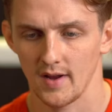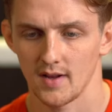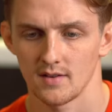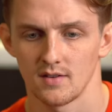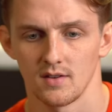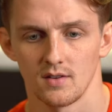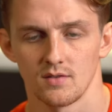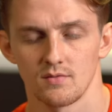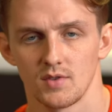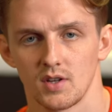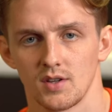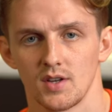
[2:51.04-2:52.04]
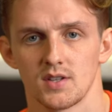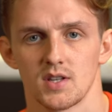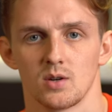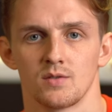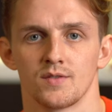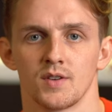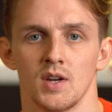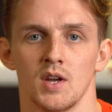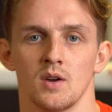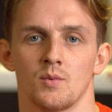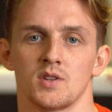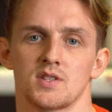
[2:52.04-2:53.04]
head to clear itself.
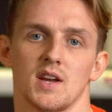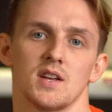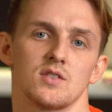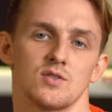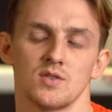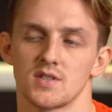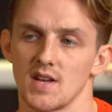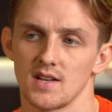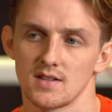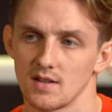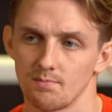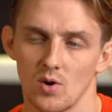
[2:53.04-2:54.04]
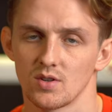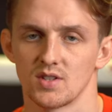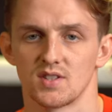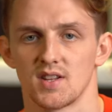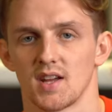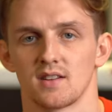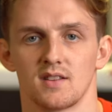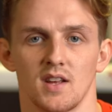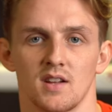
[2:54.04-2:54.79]
As soon as that box is ticked,